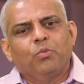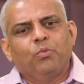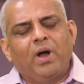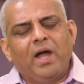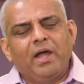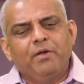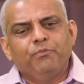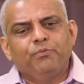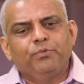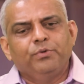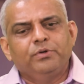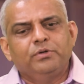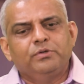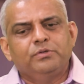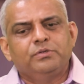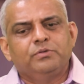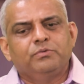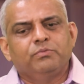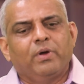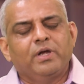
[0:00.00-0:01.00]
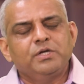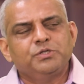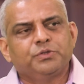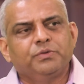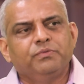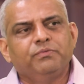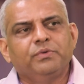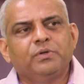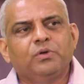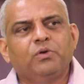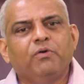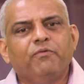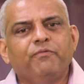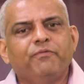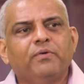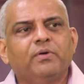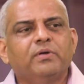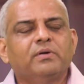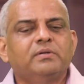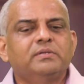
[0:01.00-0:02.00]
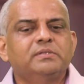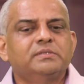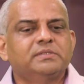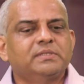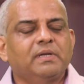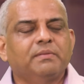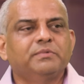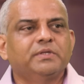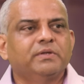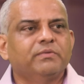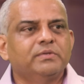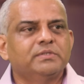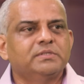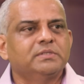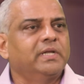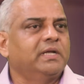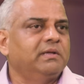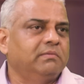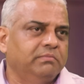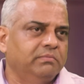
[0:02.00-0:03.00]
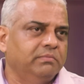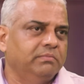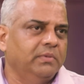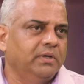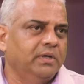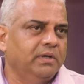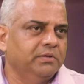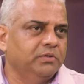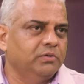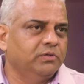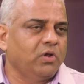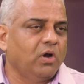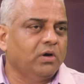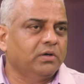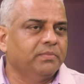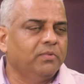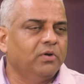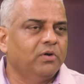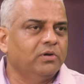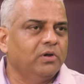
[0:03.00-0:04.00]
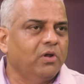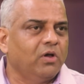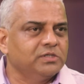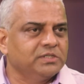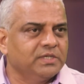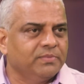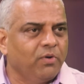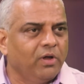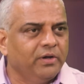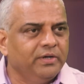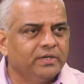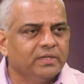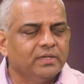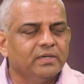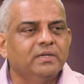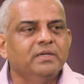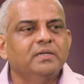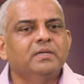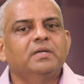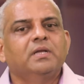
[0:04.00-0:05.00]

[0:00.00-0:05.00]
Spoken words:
Why should we go for something which is like, you talked about LogicMonitor?